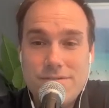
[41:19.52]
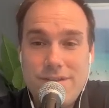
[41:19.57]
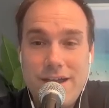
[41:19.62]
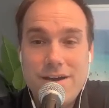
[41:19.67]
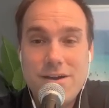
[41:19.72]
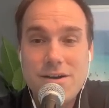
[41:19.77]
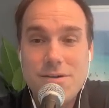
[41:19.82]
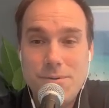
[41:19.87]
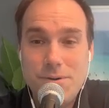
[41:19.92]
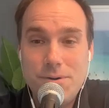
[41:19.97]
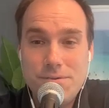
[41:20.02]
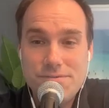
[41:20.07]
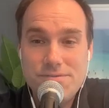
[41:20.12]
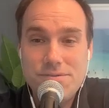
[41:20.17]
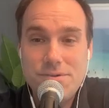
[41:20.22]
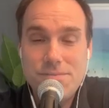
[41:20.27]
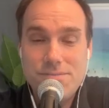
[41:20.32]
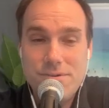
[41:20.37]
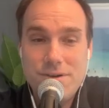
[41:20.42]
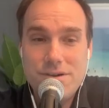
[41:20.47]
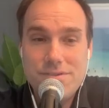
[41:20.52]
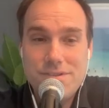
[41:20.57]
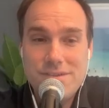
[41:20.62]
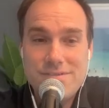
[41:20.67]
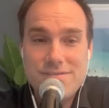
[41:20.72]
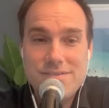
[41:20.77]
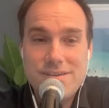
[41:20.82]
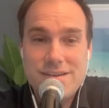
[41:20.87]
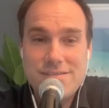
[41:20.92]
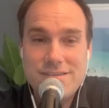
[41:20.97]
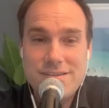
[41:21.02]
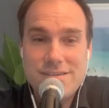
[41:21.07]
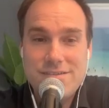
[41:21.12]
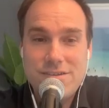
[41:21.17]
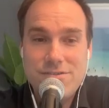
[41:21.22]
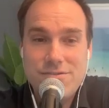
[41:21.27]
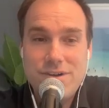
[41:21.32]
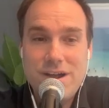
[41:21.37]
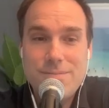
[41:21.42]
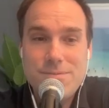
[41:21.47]
terrible so far this season,
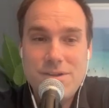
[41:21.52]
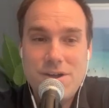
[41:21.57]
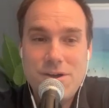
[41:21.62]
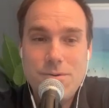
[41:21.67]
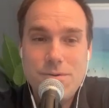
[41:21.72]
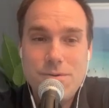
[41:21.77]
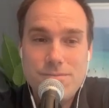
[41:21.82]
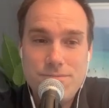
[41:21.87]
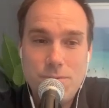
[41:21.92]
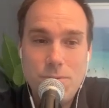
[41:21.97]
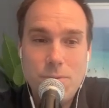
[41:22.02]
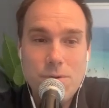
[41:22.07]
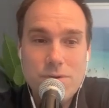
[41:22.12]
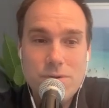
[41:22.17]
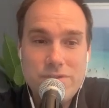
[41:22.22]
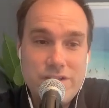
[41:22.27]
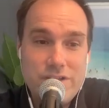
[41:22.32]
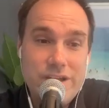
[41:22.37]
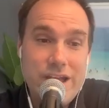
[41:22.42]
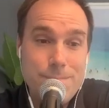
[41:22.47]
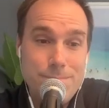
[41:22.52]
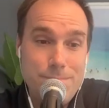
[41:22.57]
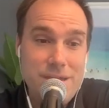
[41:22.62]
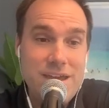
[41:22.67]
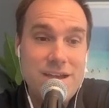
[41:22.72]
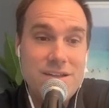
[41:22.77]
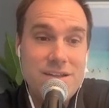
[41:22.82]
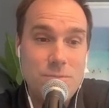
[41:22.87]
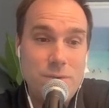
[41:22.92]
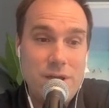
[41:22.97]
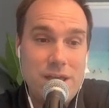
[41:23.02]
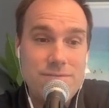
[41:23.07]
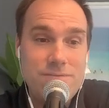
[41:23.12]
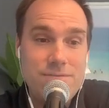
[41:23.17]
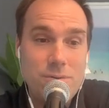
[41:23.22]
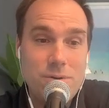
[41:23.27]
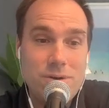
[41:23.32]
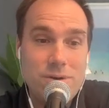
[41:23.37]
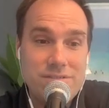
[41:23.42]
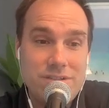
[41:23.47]
to drop to 0-4, then you got Pitt, Wake
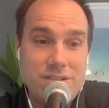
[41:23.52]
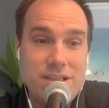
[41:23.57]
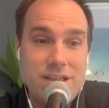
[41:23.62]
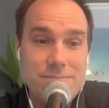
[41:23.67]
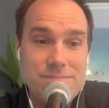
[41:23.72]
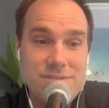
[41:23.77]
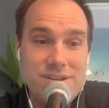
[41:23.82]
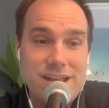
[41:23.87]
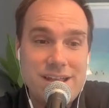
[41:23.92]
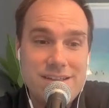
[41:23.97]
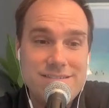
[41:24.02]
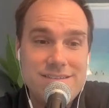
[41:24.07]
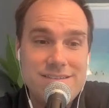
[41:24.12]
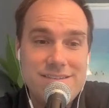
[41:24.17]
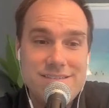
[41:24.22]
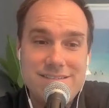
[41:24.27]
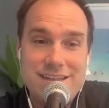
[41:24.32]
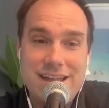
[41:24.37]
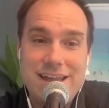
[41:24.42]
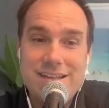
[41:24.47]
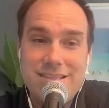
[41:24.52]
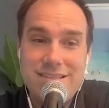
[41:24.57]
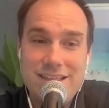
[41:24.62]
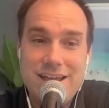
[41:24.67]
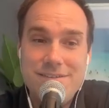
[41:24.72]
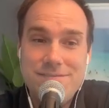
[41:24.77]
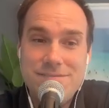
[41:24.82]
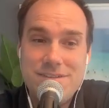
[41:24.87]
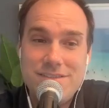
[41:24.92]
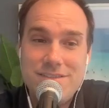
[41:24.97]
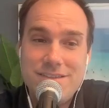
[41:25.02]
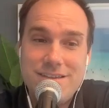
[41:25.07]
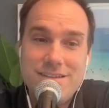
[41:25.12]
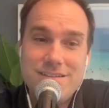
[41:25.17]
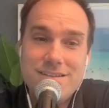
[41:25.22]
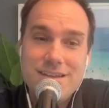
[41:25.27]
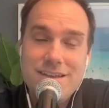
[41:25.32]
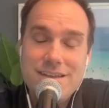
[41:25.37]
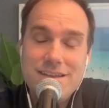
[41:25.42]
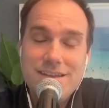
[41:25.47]
Forest, Clemson, NC State left in
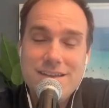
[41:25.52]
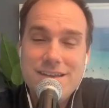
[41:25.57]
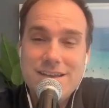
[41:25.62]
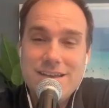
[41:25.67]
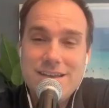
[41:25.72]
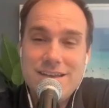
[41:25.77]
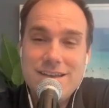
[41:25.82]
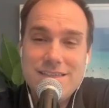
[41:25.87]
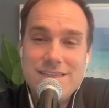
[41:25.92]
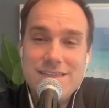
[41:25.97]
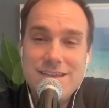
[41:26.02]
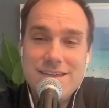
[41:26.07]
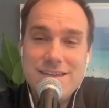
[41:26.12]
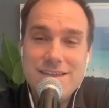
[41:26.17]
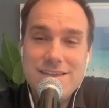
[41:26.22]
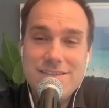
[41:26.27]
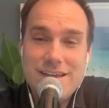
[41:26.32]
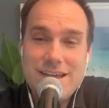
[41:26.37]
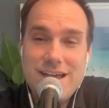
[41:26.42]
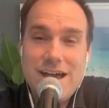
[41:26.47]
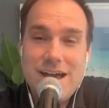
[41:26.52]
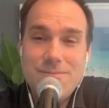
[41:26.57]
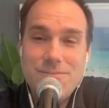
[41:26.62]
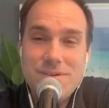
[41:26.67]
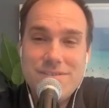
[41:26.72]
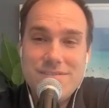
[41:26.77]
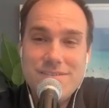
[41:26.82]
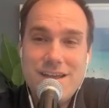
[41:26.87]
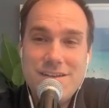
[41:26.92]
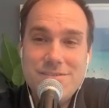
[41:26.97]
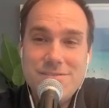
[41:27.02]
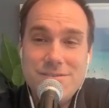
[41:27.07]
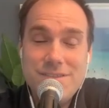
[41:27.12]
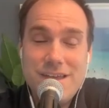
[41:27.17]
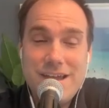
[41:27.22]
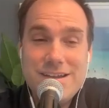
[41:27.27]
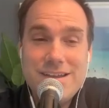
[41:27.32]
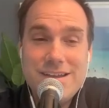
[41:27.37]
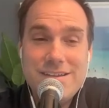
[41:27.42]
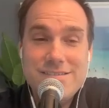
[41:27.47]
the conference schedule.
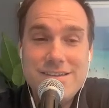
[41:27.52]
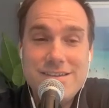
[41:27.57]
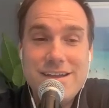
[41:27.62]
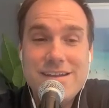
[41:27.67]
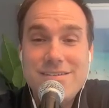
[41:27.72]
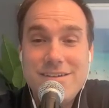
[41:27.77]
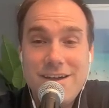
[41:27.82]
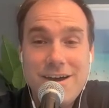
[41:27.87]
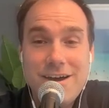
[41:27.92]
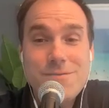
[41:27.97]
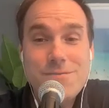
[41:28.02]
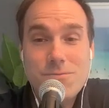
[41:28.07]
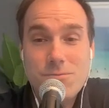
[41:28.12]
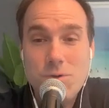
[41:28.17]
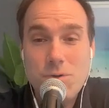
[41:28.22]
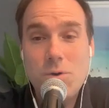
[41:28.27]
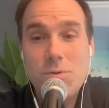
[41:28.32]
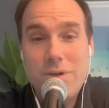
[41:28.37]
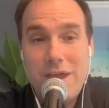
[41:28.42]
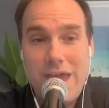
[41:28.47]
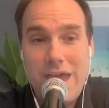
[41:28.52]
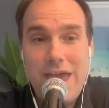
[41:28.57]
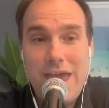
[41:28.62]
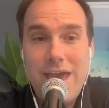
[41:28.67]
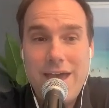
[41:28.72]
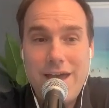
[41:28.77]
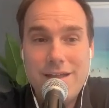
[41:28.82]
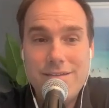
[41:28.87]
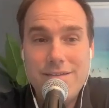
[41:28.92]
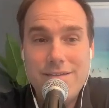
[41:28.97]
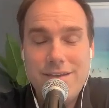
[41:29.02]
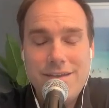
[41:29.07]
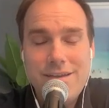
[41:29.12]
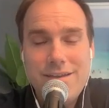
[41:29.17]
That is a tough road ahead.